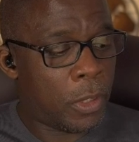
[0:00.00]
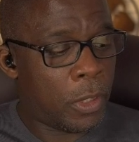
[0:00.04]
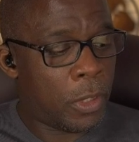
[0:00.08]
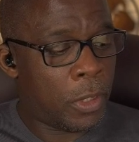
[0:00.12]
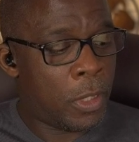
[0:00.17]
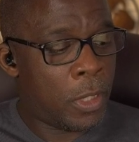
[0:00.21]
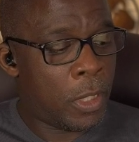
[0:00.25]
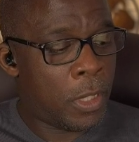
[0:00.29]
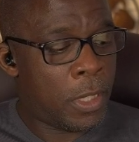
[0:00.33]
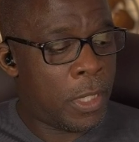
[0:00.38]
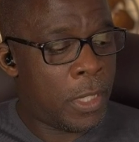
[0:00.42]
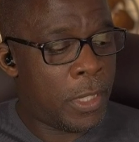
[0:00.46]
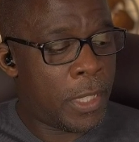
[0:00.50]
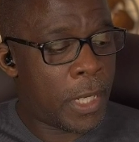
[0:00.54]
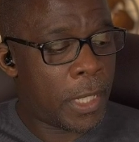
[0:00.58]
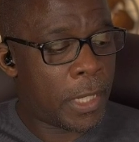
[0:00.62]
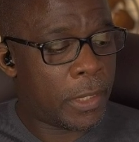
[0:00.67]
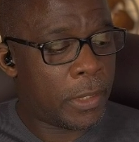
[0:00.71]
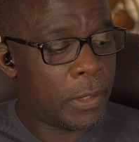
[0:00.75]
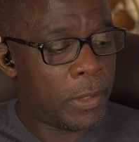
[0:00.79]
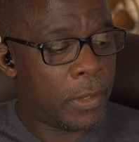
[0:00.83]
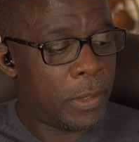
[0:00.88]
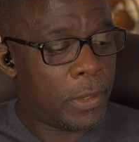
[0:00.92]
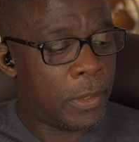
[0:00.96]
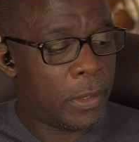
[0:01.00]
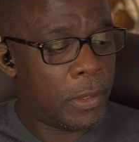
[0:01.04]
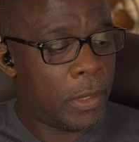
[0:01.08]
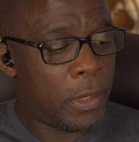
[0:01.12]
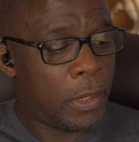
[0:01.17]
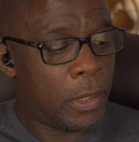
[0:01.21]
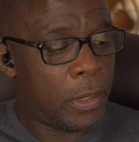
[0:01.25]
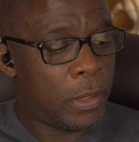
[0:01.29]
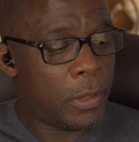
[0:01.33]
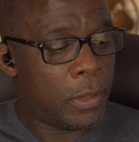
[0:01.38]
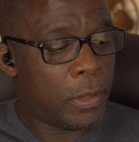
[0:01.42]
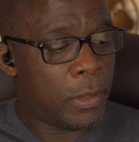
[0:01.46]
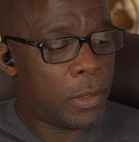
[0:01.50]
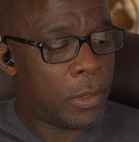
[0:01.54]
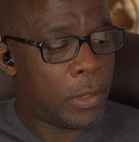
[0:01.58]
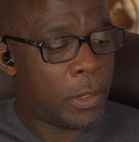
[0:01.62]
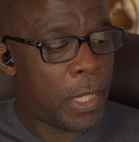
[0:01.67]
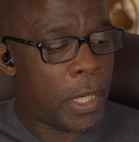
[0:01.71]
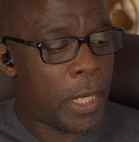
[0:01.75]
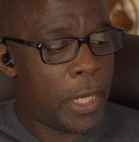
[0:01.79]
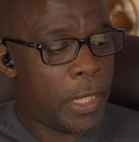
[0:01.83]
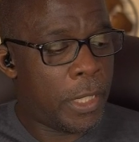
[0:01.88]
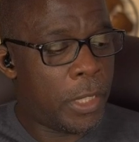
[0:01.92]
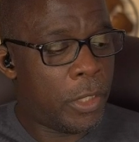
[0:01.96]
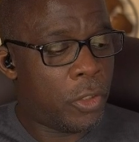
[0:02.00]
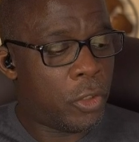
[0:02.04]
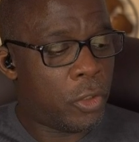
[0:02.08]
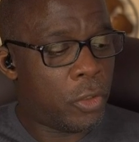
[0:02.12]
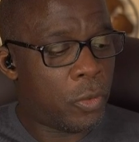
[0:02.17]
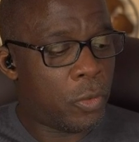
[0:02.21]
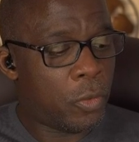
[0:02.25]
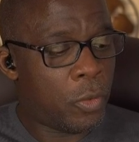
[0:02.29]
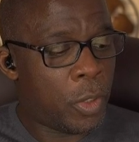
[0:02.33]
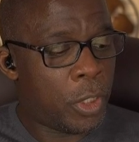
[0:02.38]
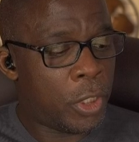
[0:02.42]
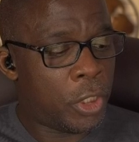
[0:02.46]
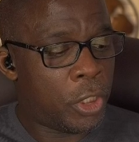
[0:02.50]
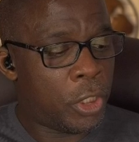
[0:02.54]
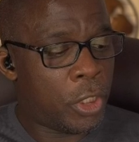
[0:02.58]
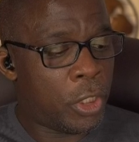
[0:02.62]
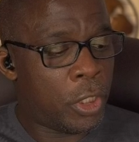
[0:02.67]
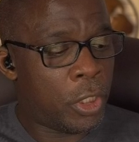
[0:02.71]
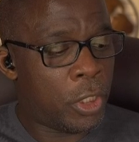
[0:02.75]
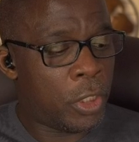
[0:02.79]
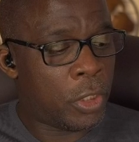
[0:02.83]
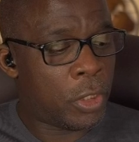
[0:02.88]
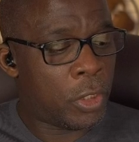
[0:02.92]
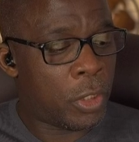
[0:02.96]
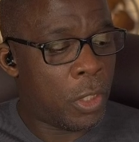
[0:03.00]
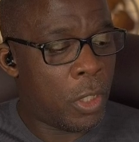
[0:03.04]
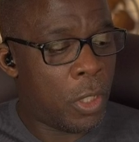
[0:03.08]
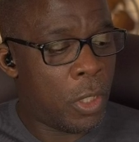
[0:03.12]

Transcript: the next stage, which is